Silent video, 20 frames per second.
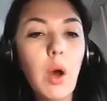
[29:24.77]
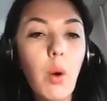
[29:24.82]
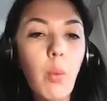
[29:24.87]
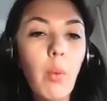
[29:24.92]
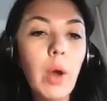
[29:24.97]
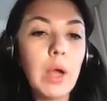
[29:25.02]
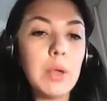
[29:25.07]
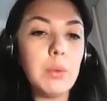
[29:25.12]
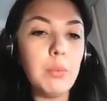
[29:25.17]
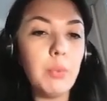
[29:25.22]

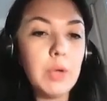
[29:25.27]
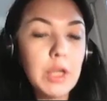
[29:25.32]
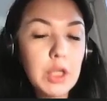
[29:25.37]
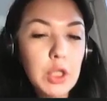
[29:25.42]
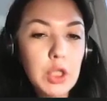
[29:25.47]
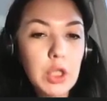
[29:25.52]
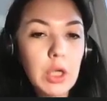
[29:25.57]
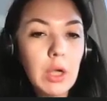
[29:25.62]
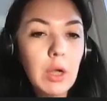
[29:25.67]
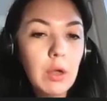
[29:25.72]
by
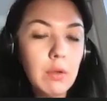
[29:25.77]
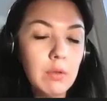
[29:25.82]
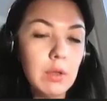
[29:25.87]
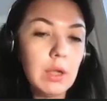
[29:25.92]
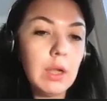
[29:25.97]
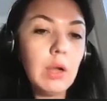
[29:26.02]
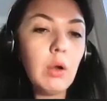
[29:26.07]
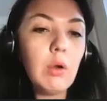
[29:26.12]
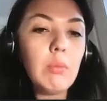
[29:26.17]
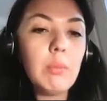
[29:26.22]
which
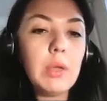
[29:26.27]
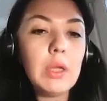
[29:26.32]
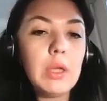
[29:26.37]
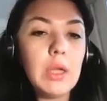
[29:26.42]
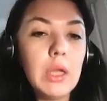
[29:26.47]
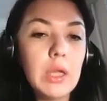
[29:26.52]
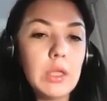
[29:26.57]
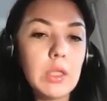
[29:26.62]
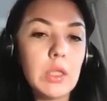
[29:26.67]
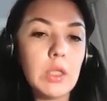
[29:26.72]
the
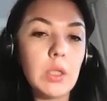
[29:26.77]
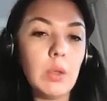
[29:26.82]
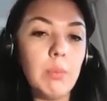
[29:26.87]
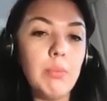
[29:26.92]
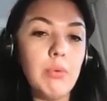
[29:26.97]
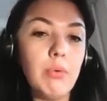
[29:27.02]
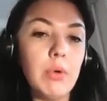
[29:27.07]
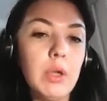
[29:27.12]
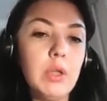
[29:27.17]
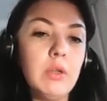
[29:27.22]
illuminated
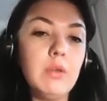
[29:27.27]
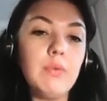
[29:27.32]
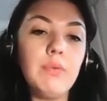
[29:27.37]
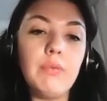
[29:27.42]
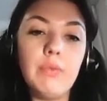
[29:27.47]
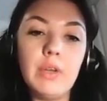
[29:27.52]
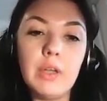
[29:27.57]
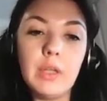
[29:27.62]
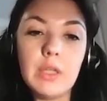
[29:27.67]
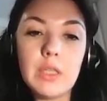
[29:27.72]
operative
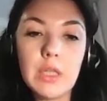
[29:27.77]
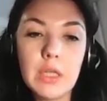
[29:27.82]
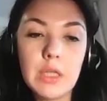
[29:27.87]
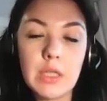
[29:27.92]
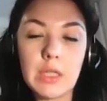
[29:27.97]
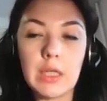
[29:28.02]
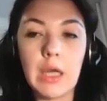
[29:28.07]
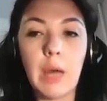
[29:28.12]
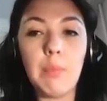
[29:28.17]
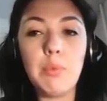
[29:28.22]
field is
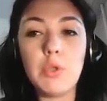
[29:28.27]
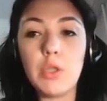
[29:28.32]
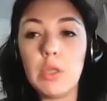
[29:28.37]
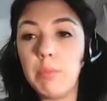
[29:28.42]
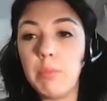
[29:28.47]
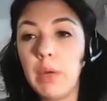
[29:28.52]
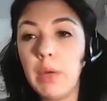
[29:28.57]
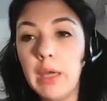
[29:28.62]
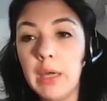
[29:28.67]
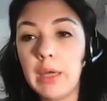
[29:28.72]
captured
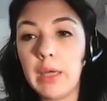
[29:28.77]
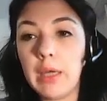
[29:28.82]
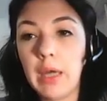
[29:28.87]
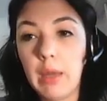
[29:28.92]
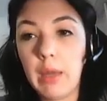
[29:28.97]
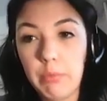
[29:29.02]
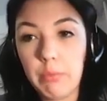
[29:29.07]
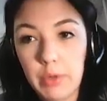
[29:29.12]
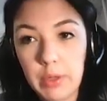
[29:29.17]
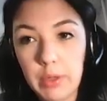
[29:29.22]
by a
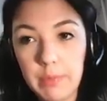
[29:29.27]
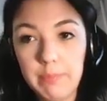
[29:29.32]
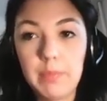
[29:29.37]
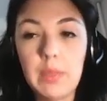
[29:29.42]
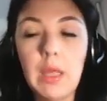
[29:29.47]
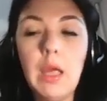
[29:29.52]
camera.